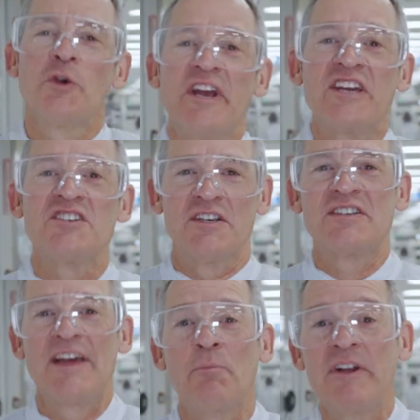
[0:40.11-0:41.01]
Rica's
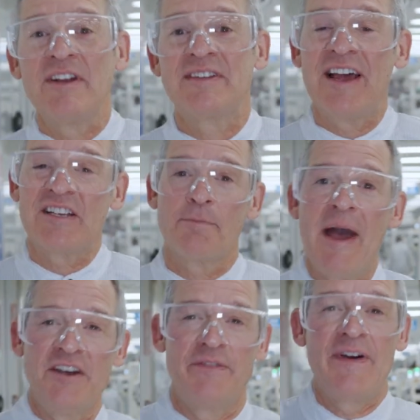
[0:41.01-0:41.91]
assembly and test
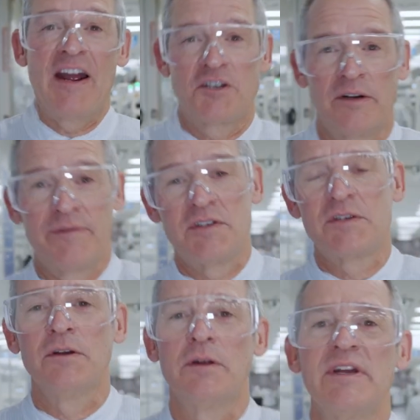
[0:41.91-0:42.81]
manufacturing
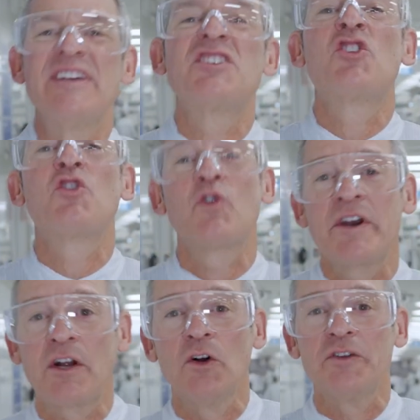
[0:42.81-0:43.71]
facility is
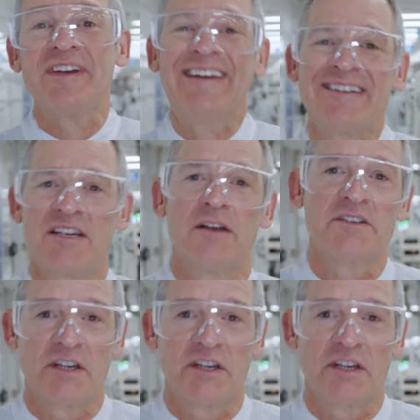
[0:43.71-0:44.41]
critical to Intel's